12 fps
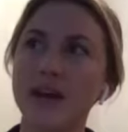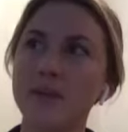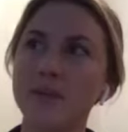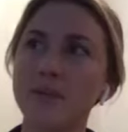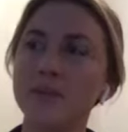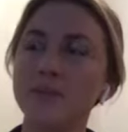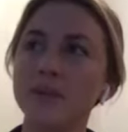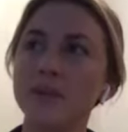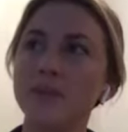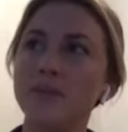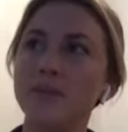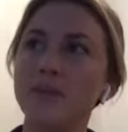I'm a
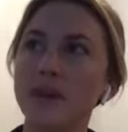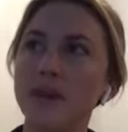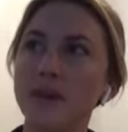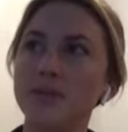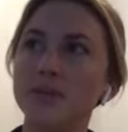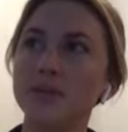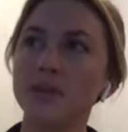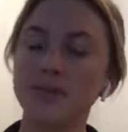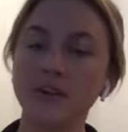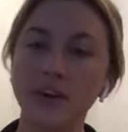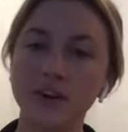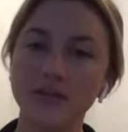really big
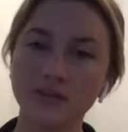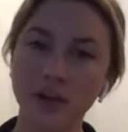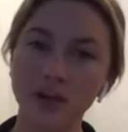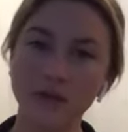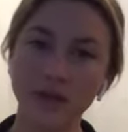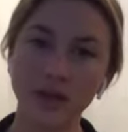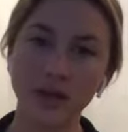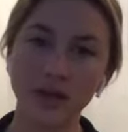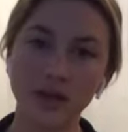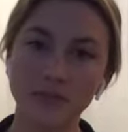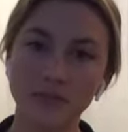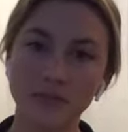believer in
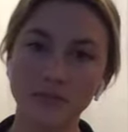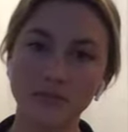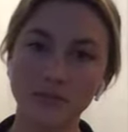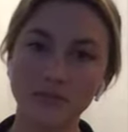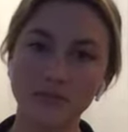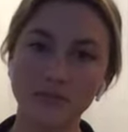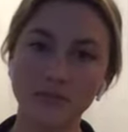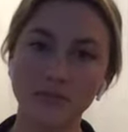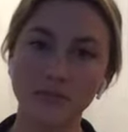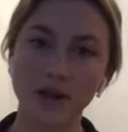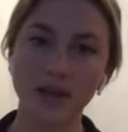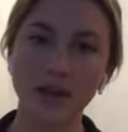following
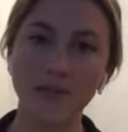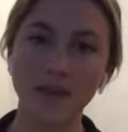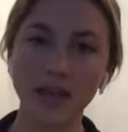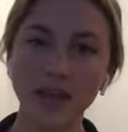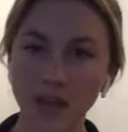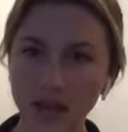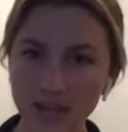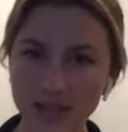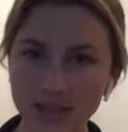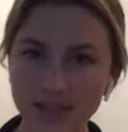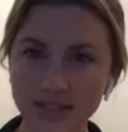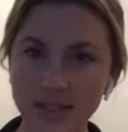my gut
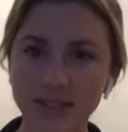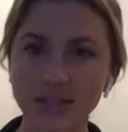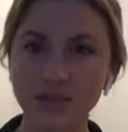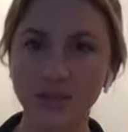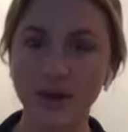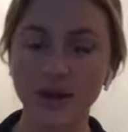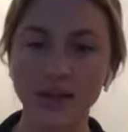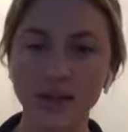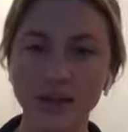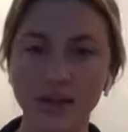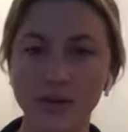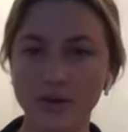instinct and what,
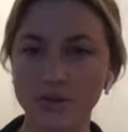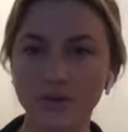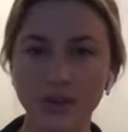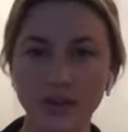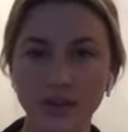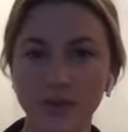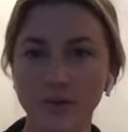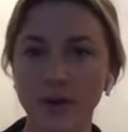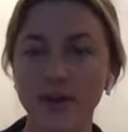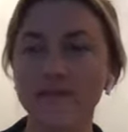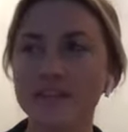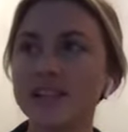you know, when
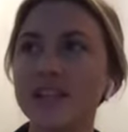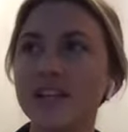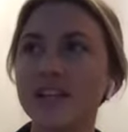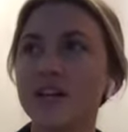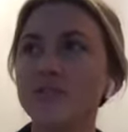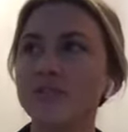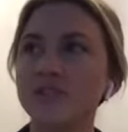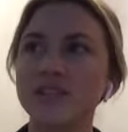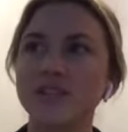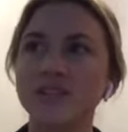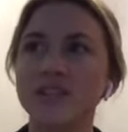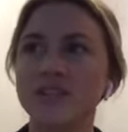I visited here, it was
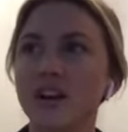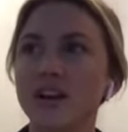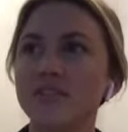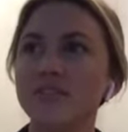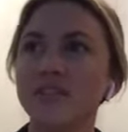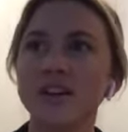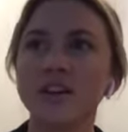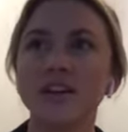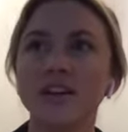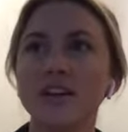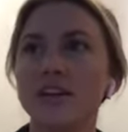just, it's kind of like,